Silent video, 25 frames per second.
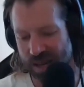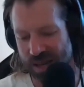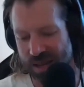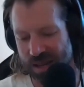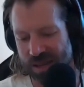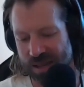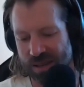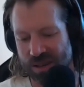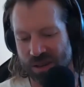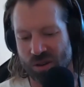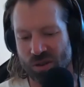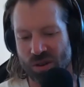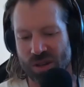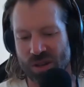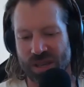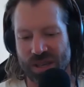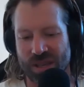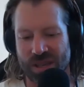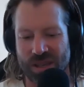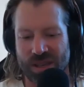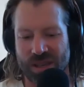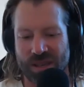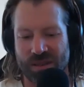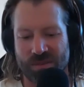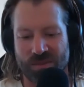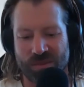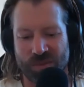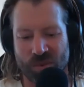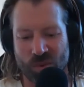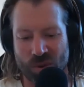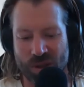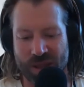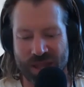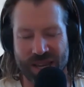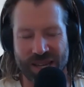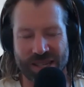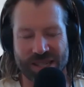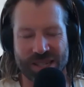I agree
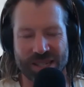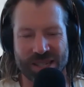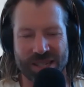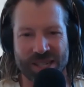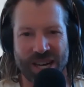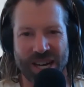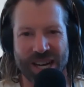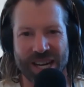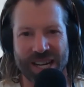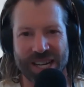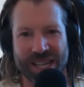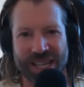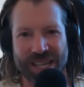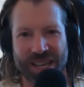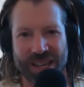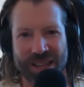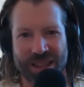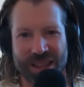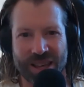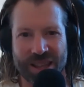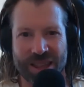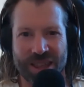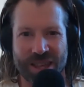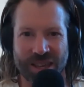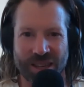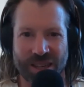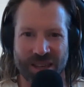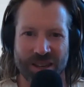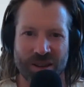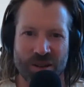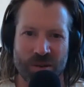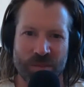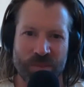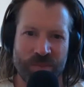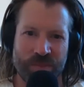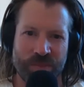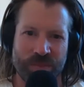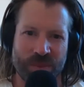with that entirely. I, I think
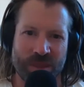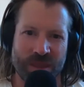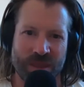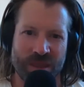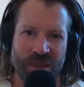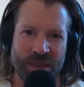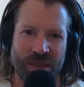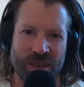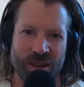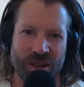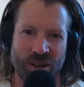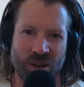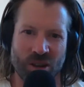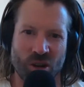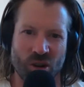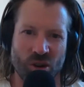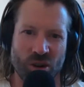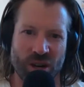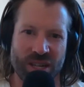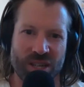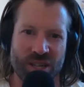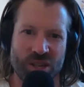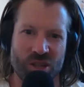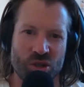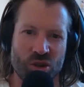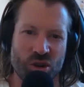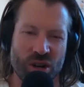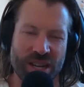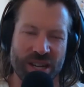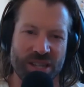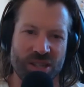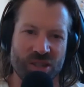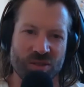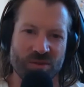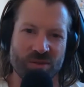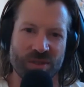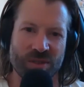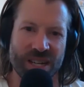a great
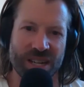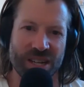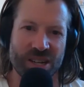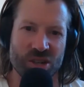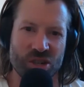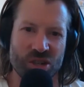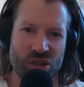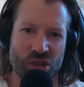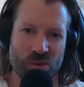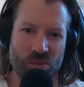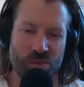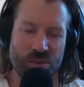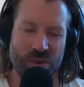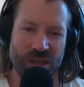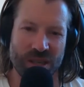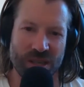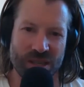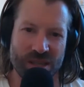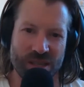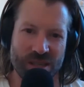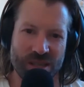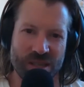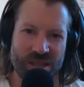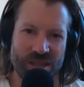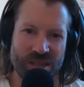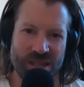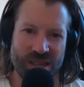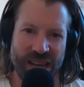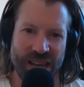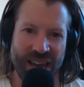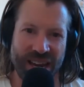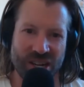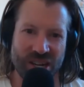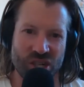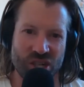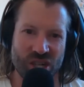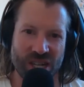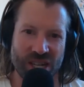trait of leadership is
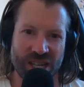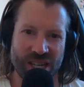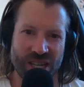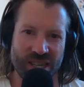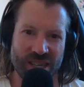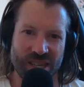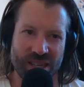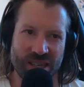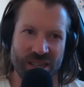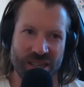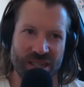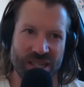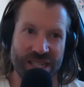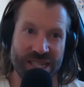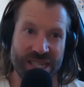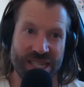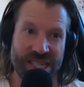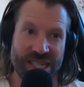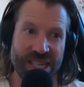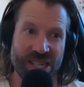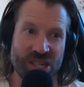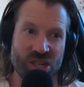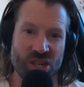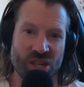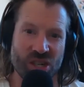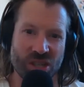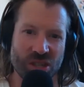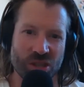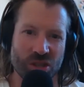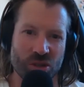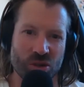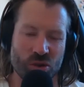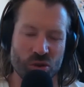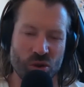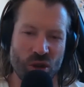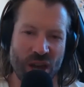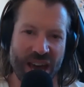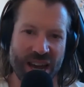actually teaching
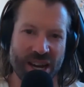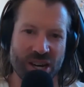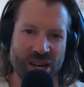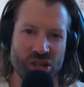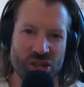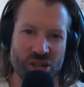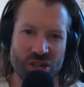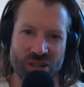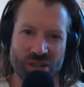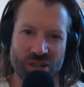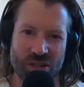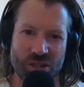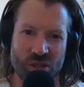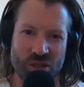through action.